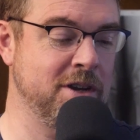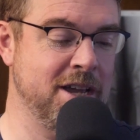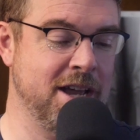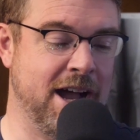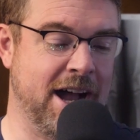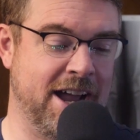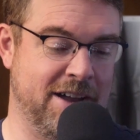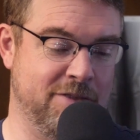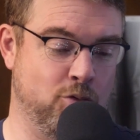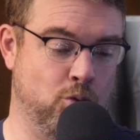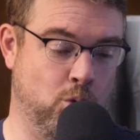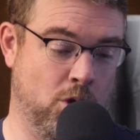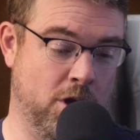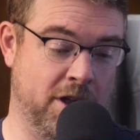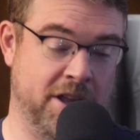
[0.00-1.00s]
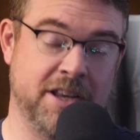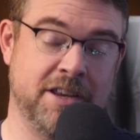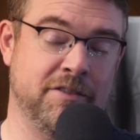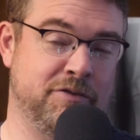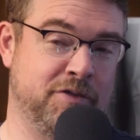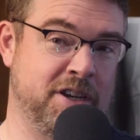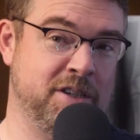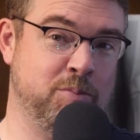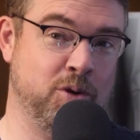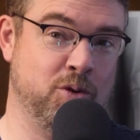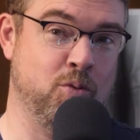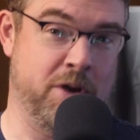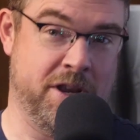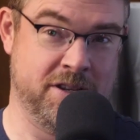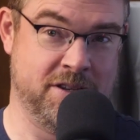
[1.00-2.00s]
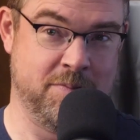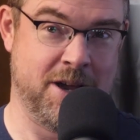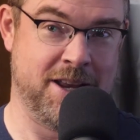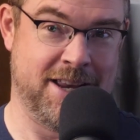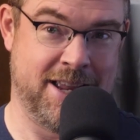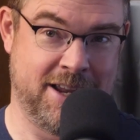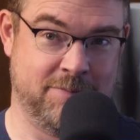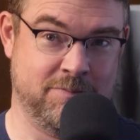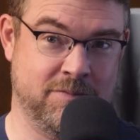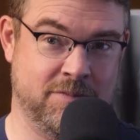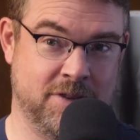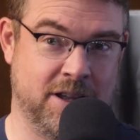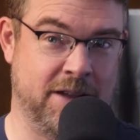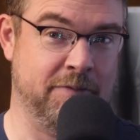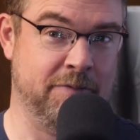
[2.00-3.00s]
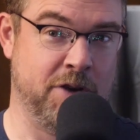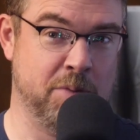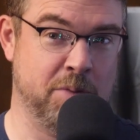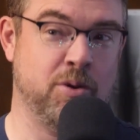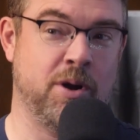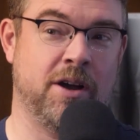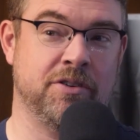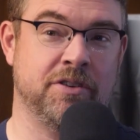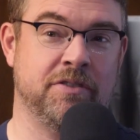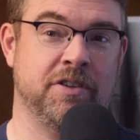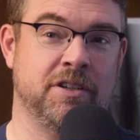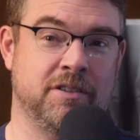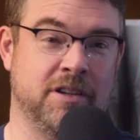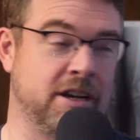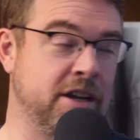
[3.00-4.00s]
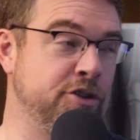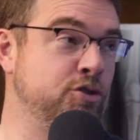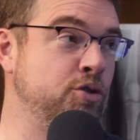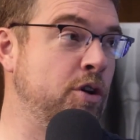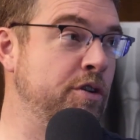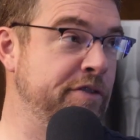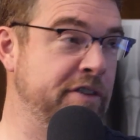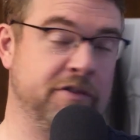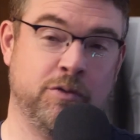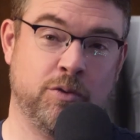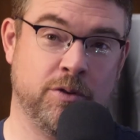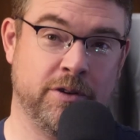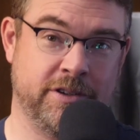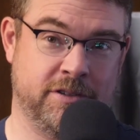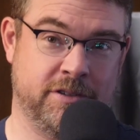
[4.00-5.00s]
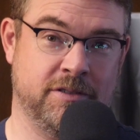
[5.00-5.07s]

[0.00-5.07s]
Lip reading: I have one Facebook win to my name. I'm very proud of it. I got a trophy for it.